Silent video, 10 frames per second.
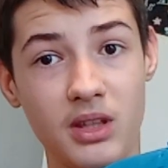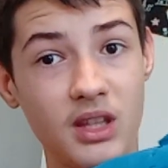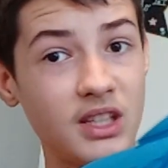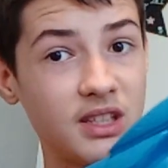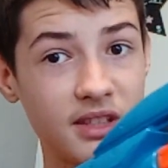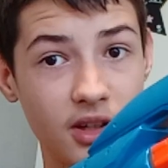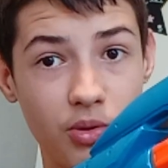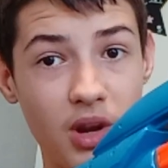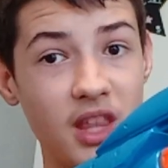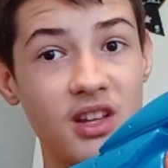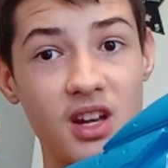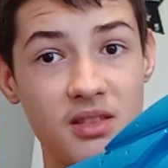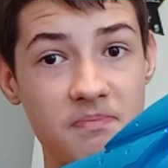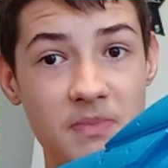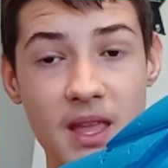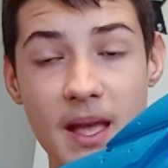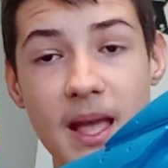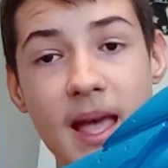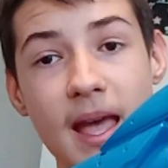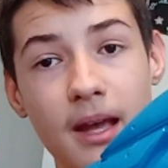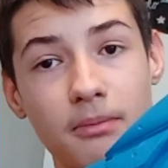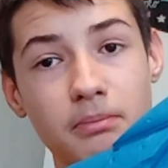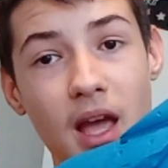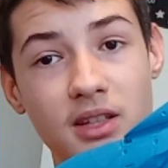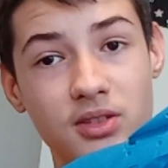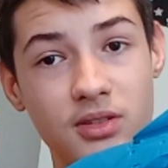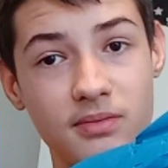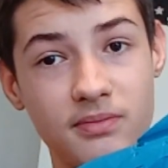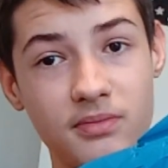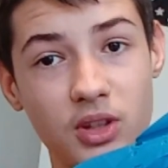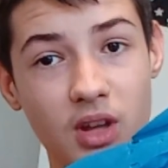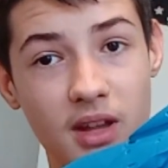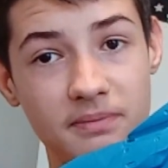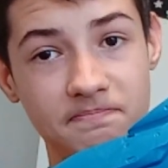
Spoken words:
This is a great blaster. Let's go.